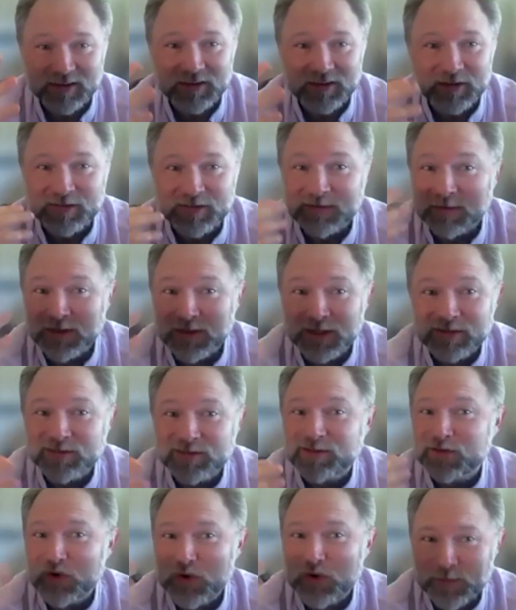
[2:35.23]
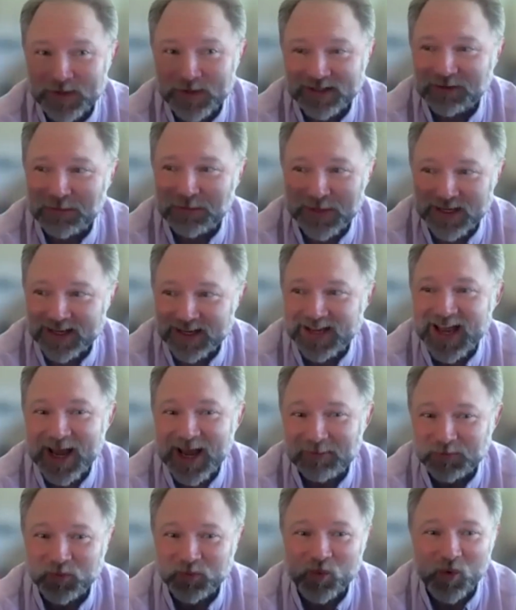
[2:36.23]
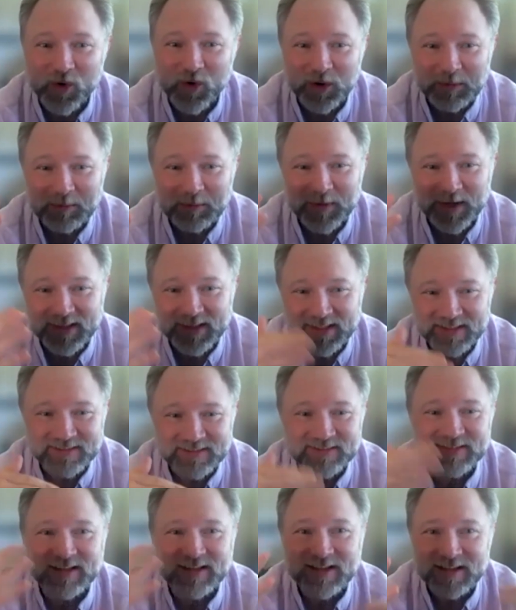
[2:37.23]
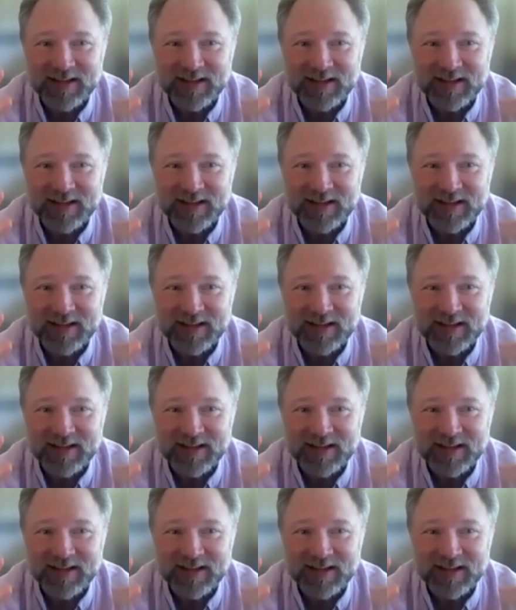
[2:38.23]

this the soup is being kept warm by these